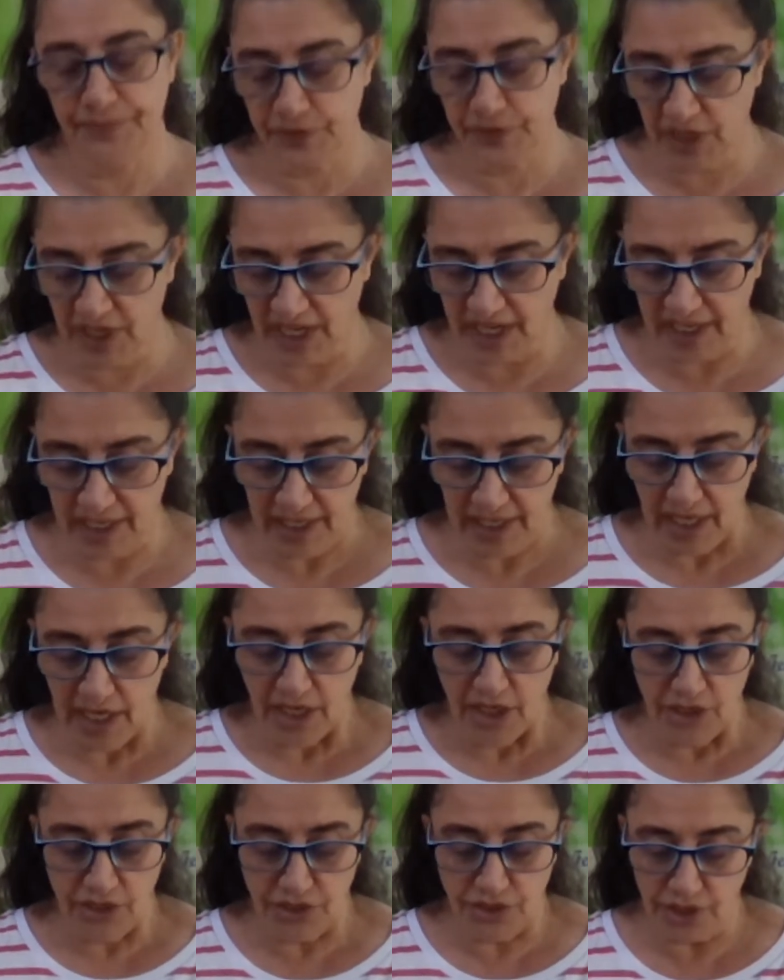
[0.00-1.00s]
Okay.
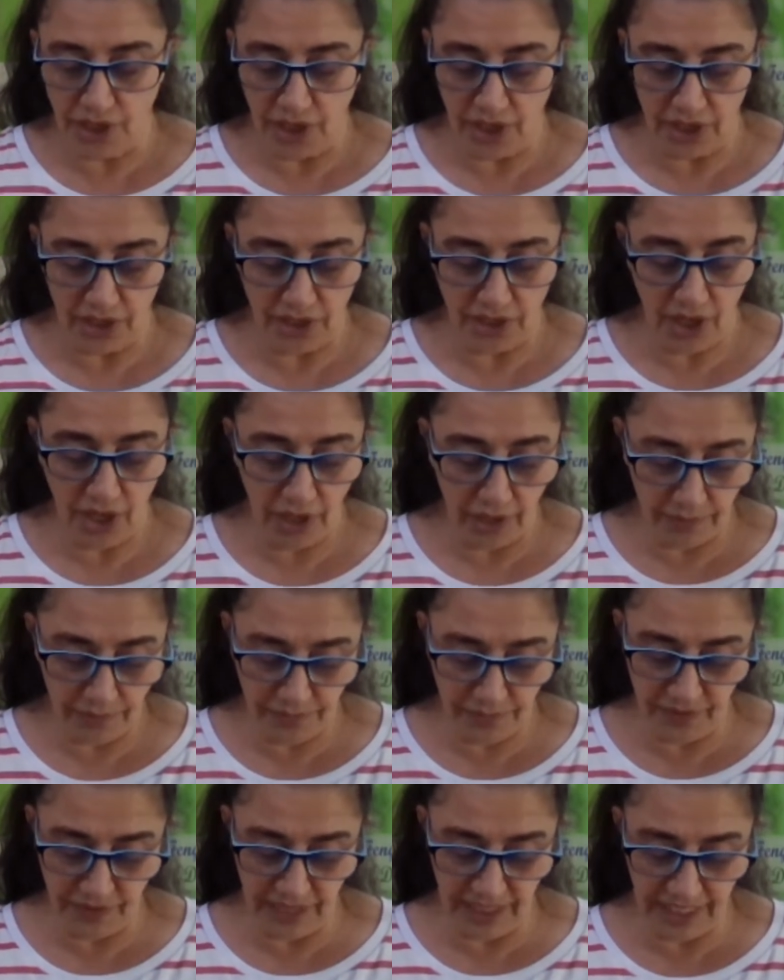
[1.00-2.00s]
So
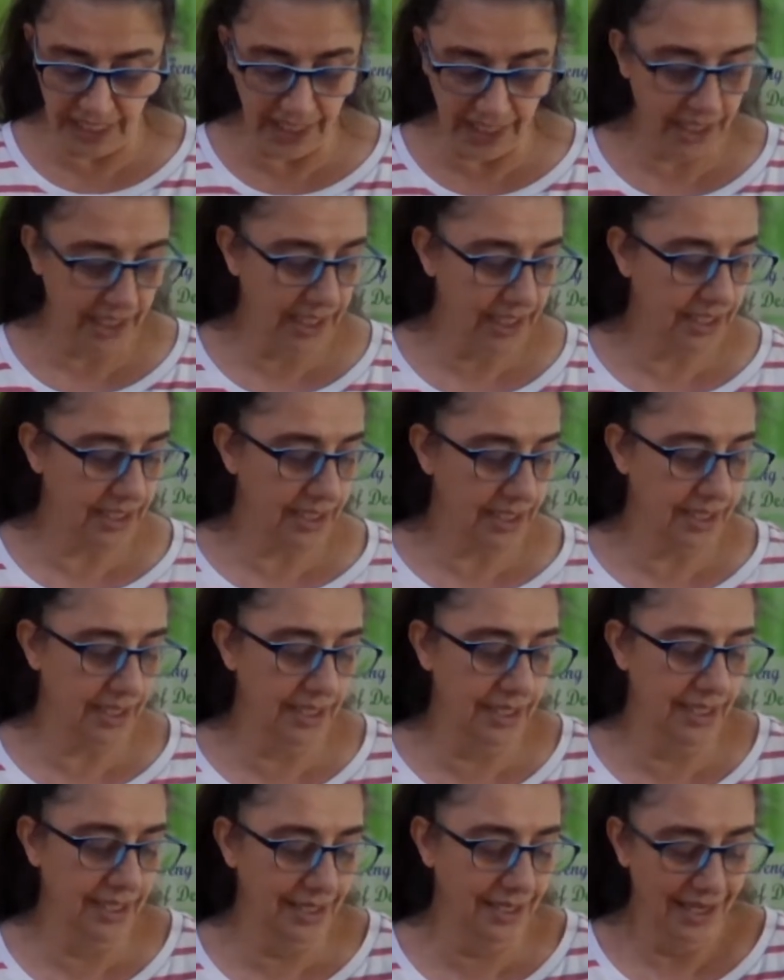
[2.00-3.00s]
hopefully
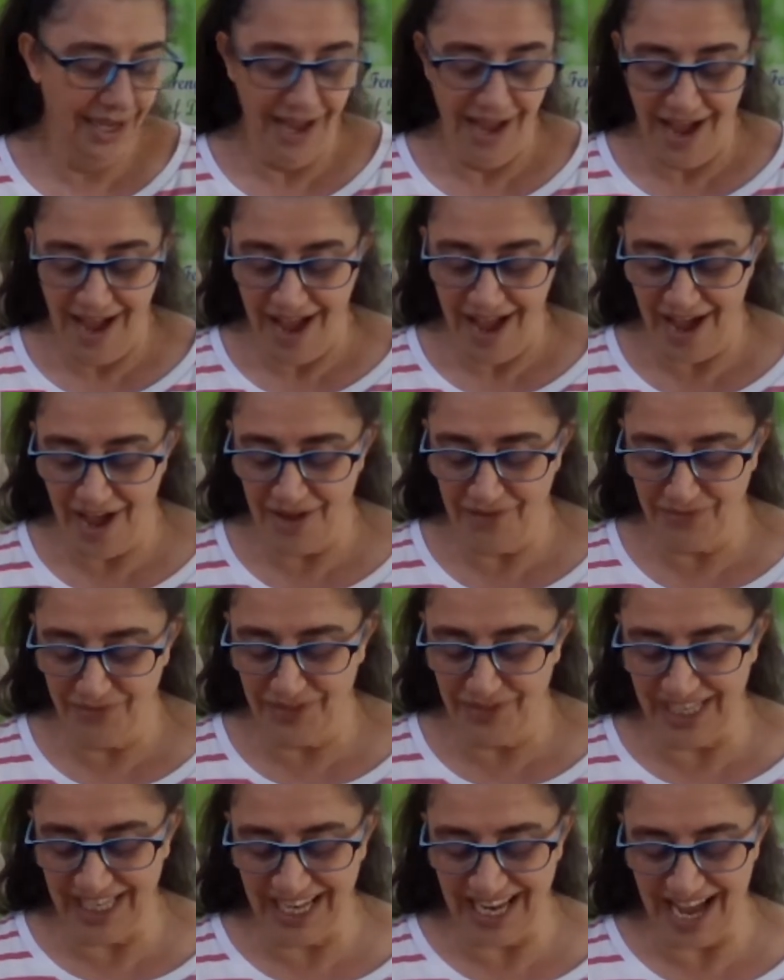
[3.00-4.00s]

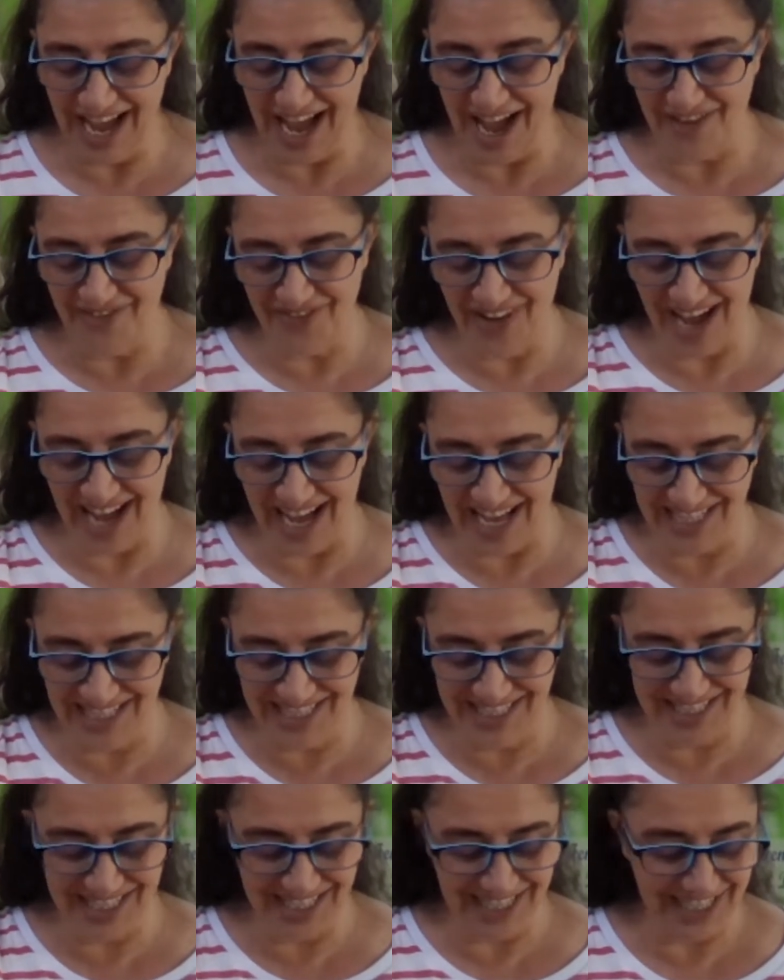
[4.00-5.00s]
I've
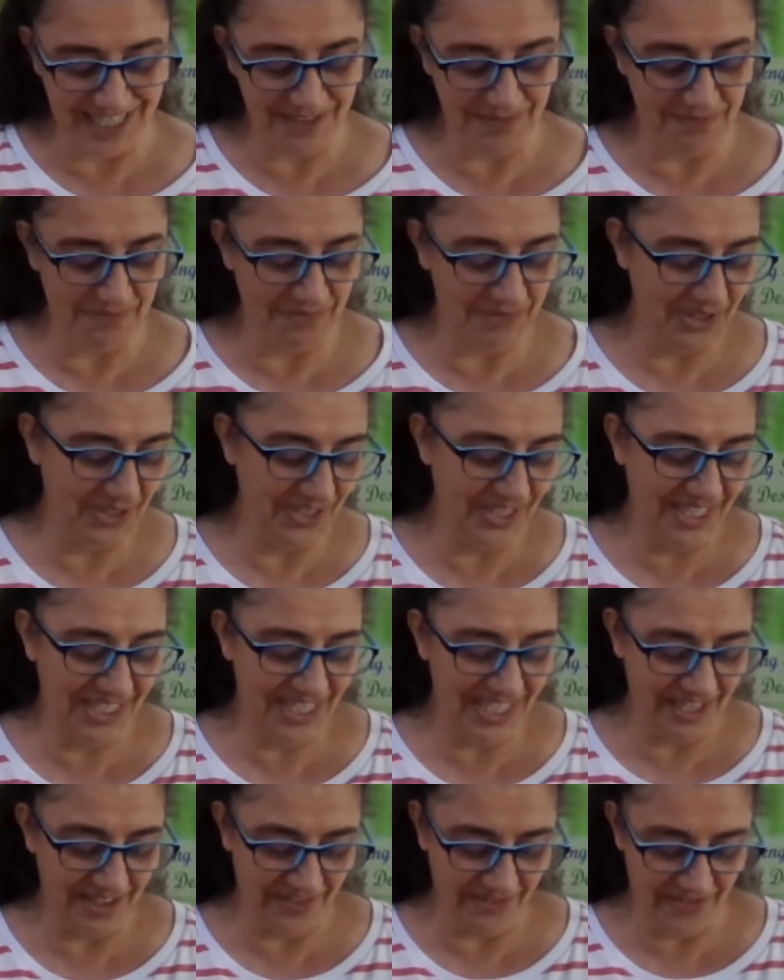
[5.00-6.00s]
answered
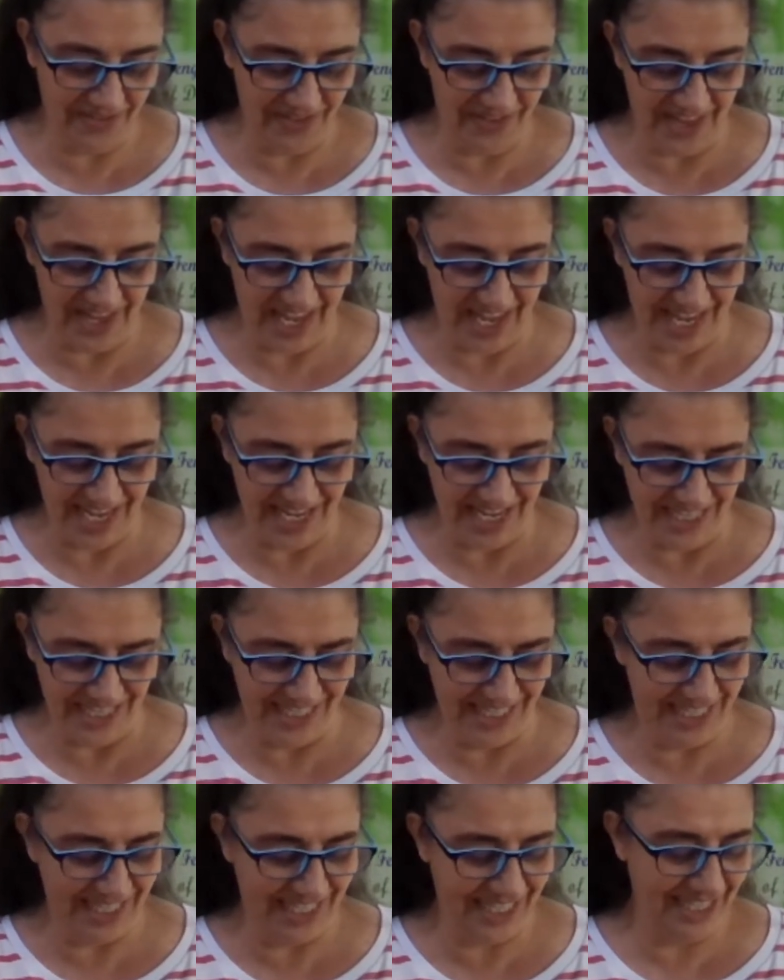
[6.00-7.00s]
most of
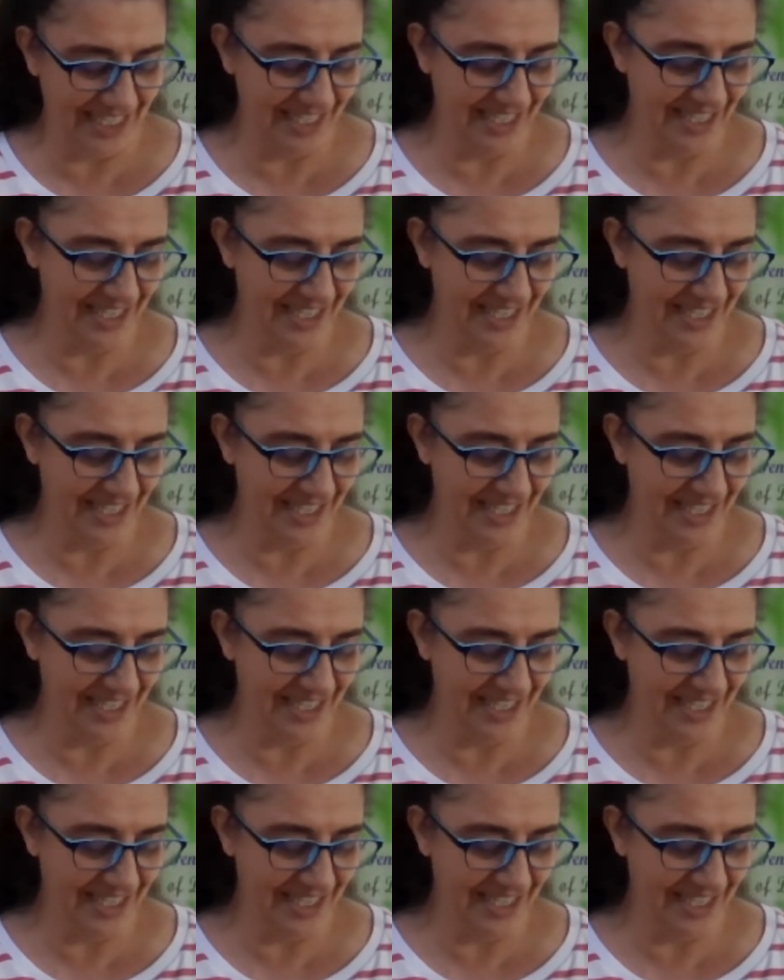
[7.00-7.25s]
that.